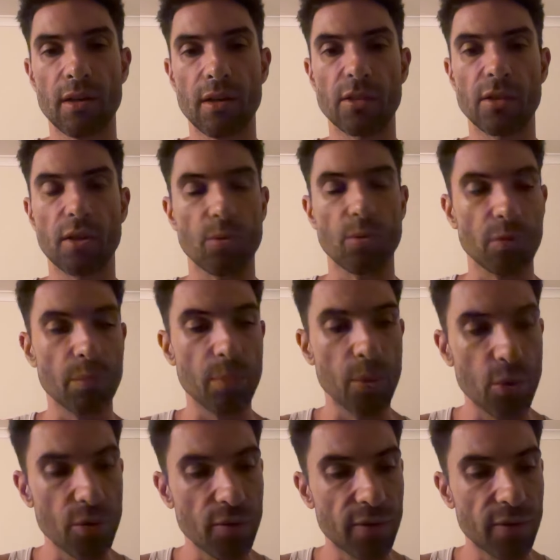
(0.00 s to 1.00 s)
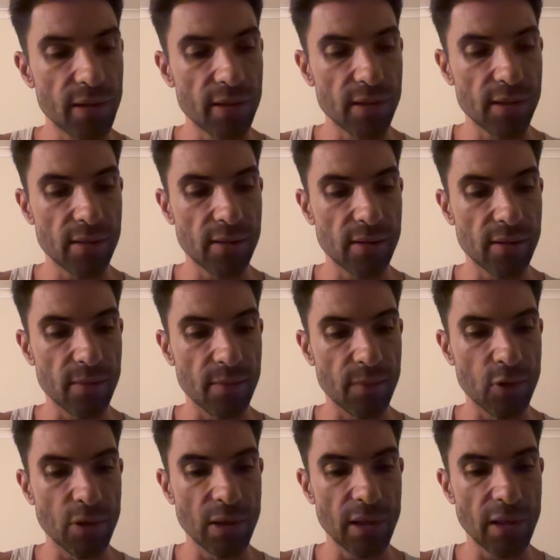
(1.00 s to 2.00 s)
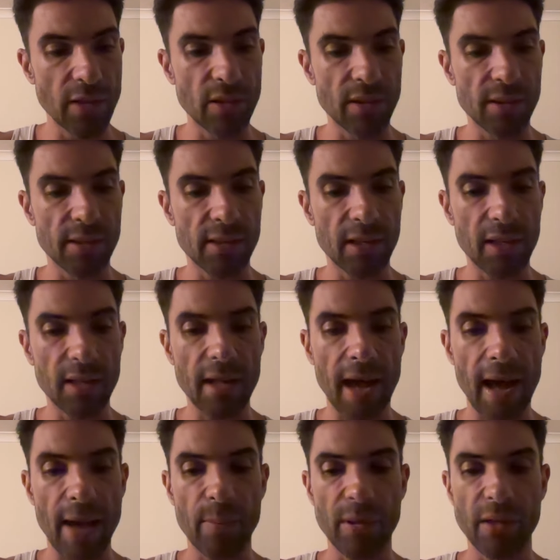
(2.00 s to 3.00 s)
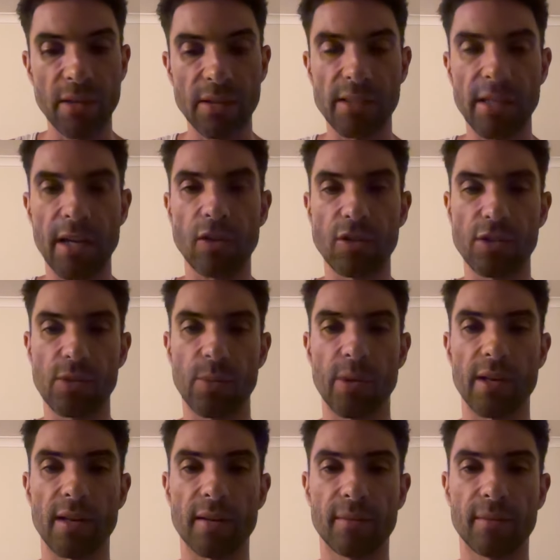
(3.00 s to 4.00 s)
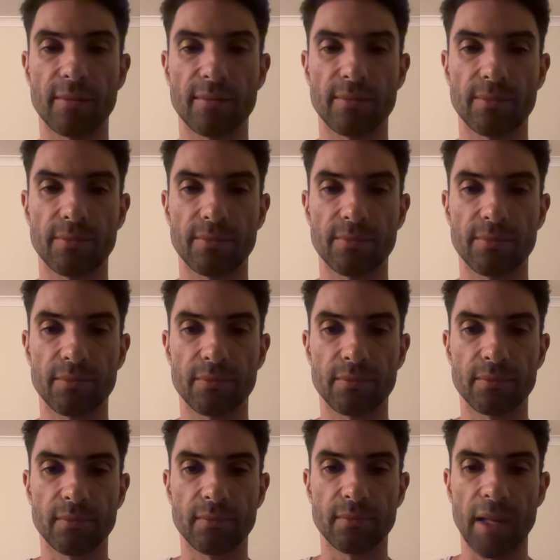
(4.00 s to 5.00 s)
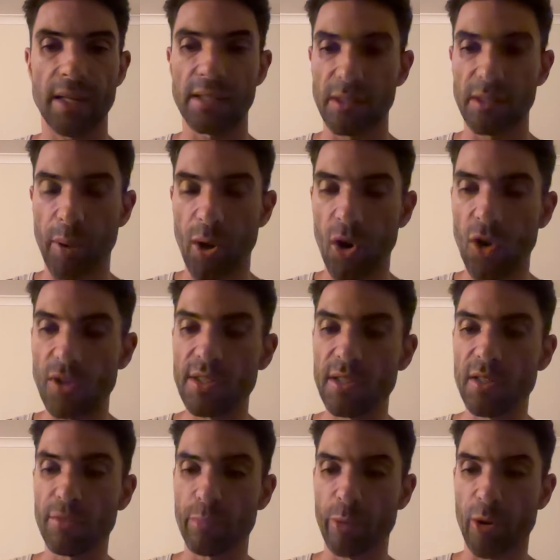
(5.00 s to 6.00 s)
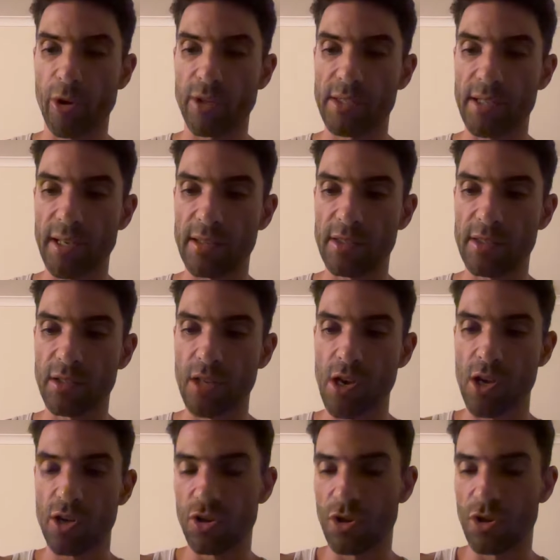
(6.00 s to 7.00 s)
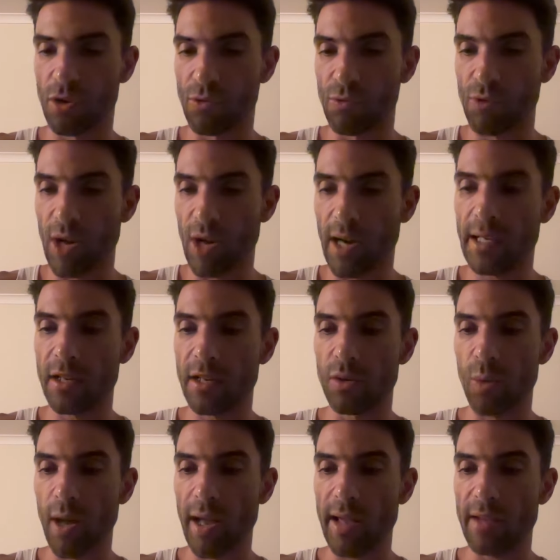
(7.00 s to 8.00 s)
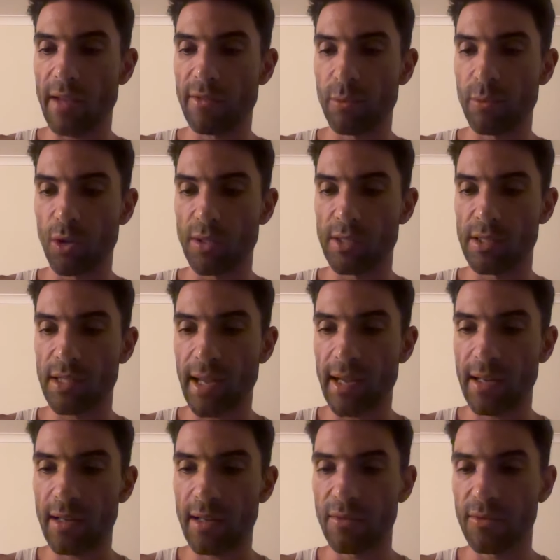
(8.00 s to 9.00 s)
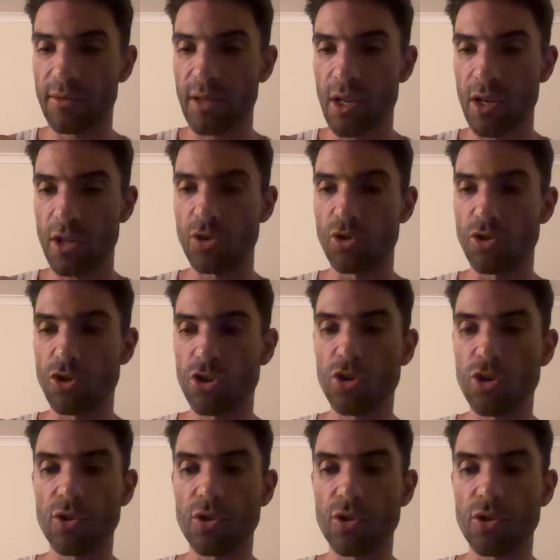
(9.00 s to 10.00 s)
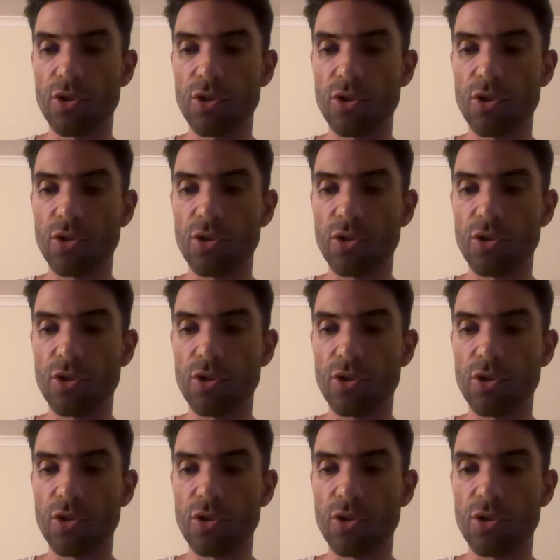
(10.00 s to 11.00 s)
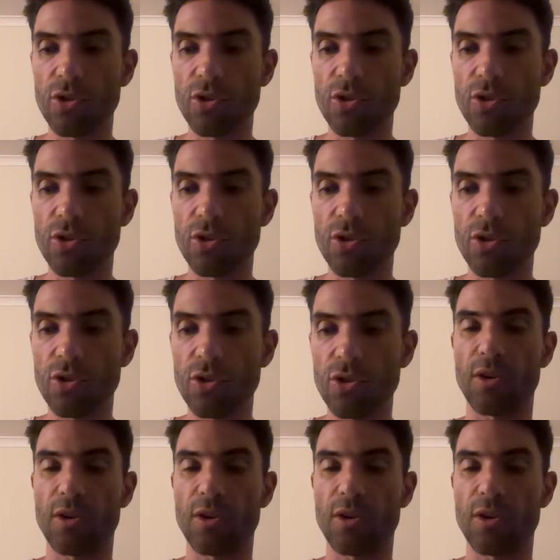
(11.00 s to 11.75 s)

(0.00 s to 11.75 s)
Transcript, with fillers: To remove this you need to see happiness elsewhere. It's a positive process. You're not running away from what's negative, you're choosing what's going to make you happiest.